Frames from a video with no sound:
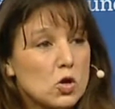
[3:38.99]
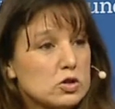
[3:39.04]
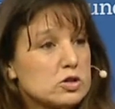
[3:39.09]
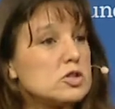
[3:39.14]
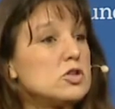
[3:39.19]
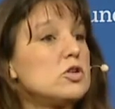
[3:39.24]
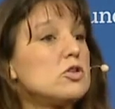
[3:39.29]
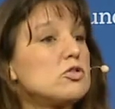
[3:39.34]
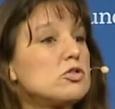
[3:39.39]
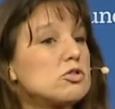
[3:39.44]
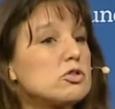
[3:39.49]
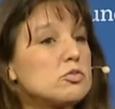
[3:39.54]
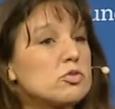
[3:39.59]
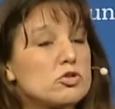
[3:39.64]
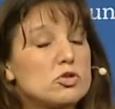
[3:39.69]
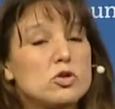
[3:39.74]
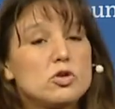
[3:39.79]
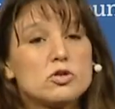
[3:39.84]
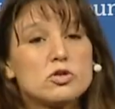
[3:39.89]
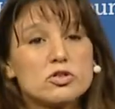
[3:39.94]
the newsrooms
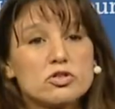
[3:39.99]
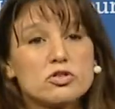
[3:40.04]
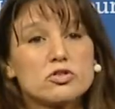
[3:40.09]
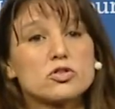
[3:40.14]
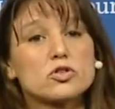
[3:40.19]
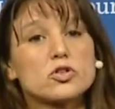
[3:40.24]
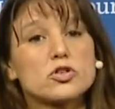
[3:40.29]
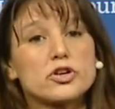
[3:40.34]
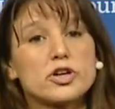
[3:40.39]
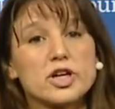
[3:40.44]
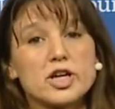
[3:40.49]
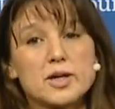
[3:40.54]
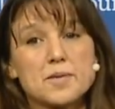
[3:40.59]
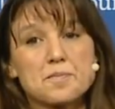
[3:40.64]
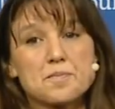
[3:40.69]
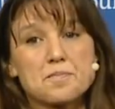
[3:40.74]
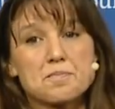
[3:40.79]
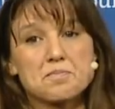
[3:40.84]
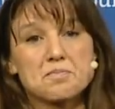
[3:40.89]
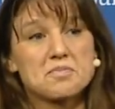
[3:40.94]
knew the story,
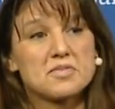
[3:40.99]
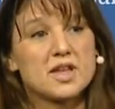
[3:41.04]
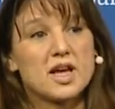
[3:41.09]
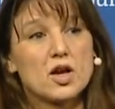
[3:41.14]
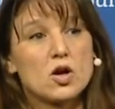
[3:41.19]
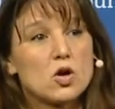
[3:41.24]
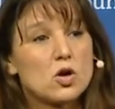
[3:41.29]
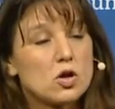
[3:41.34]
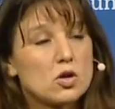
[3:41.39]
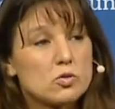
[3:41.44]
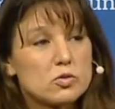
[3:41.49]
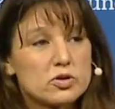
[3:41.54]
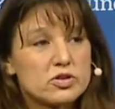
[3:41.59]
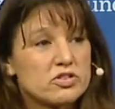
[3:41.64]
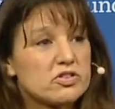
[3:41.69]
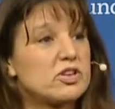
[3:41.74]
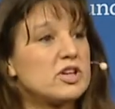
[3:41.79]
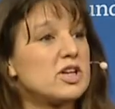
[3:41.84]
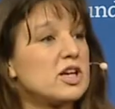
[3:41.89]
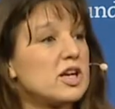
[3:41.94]
they all were
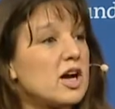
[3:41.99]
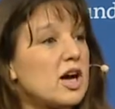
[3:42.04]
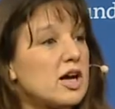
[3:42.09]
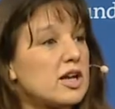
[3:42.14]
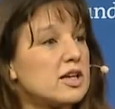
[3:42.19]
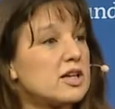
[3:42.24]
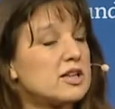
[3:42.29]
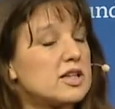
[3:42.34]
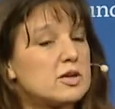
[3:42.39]
sitting on it.